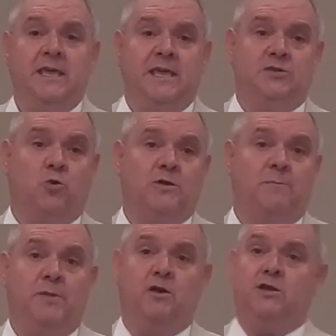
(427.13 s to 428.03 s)
He is going to
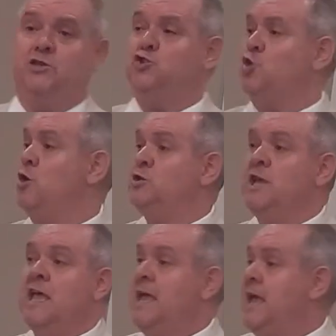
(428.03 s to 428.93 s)
build his church,
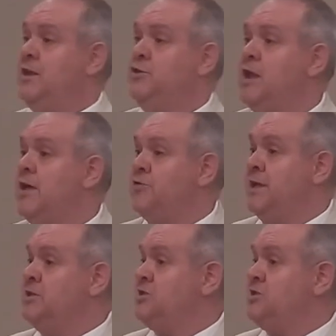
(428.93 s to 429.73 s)
and nothing